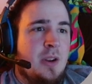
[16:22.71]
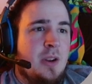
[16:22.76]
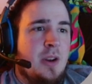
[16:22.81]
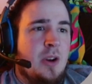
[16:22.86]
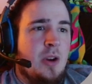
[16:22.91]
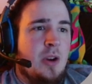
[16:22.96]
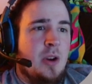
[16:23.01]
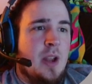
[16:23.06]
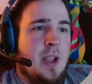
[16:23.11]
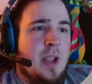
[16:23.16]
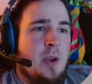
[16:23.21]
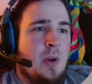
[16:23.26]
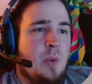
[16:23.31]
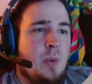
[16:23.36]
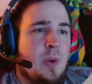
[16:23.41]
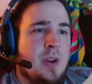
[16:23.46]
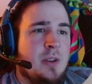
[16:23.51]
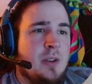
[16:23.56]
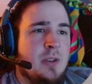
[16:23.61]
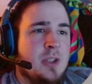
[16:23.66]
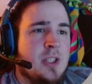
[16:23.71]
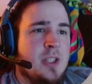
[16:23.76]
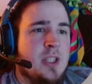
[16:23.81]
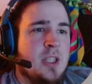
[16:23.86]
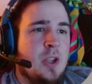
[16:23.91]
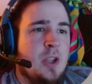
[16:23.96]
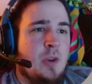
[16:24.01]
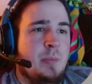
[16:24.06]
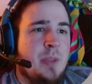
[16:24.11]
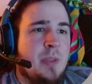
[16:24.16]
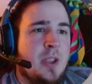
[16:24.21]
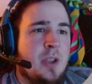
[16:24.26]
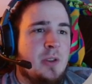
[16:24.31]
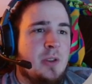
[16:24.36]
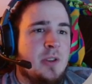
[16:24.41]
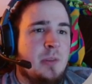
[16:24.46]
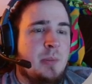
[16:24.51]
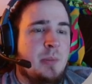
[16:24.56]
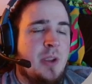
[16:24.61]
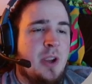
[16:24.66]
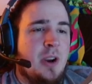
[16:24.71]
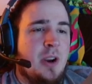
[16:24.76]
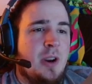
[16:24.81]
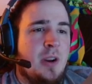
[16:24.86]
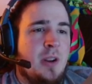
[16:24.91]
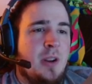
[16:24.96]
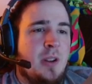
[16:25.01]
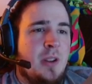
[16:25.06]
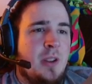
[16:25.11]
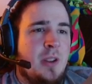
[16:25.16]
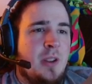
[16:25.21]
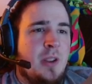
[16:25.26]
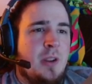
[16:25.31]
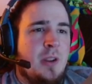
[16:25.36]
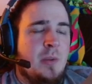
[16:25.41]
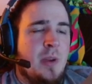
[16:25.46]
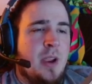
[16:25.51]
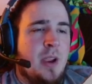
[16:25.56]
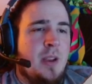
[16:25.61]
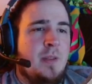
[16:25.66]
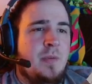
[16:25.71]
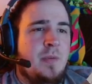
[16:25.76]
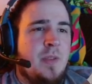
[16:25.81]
or like I want a little slope that goes up here, right?